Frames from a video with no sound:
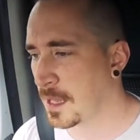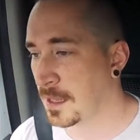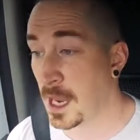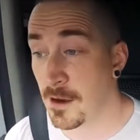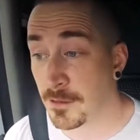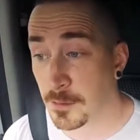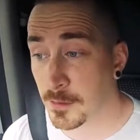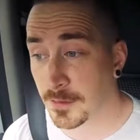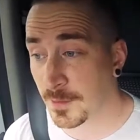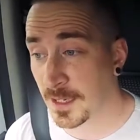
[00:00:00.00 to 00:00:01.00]
area
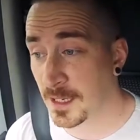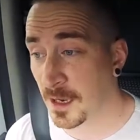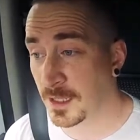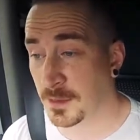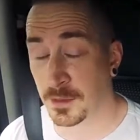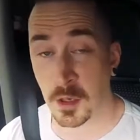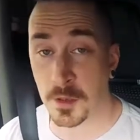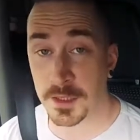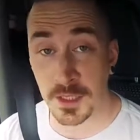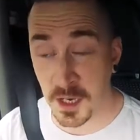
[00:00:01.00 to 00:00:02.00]
was really nice. There were
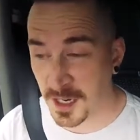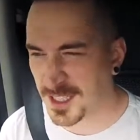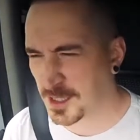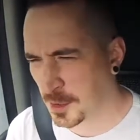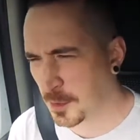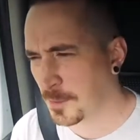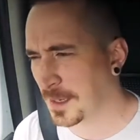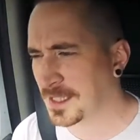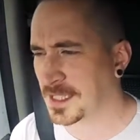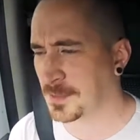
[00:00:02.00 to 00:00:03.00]
lots of nice, cool
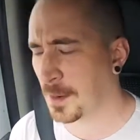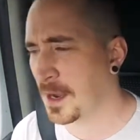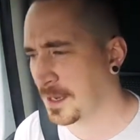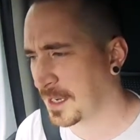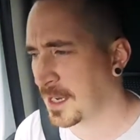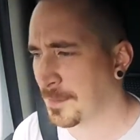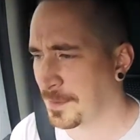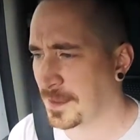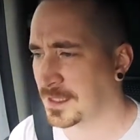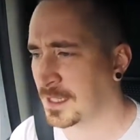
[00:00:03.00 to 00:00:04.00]
places to park up
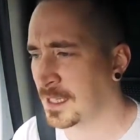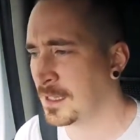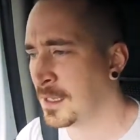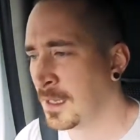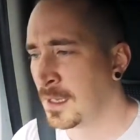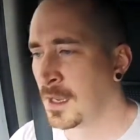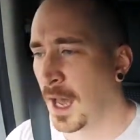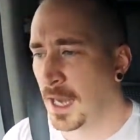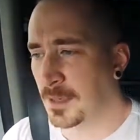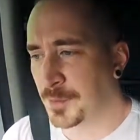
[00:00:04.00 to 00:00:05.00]
and things like that.
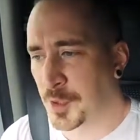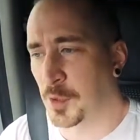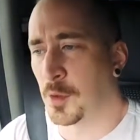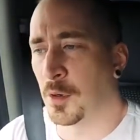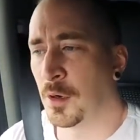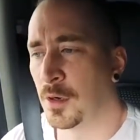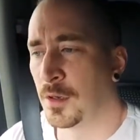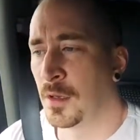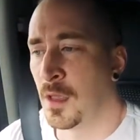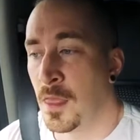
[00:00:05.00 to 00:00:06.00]
And I'm sure
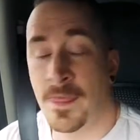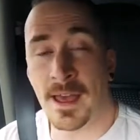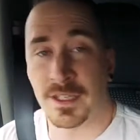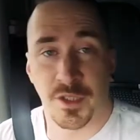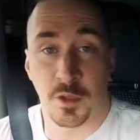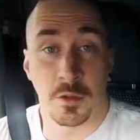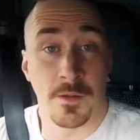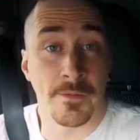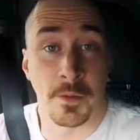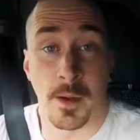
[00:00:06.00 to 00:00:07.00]
that's true of
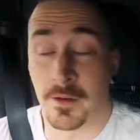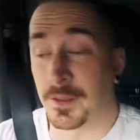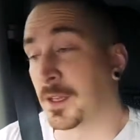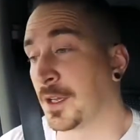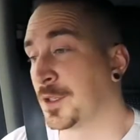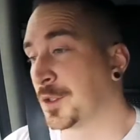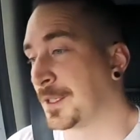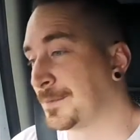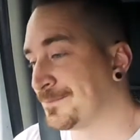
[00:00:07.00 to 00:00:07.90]
everywhere in the country.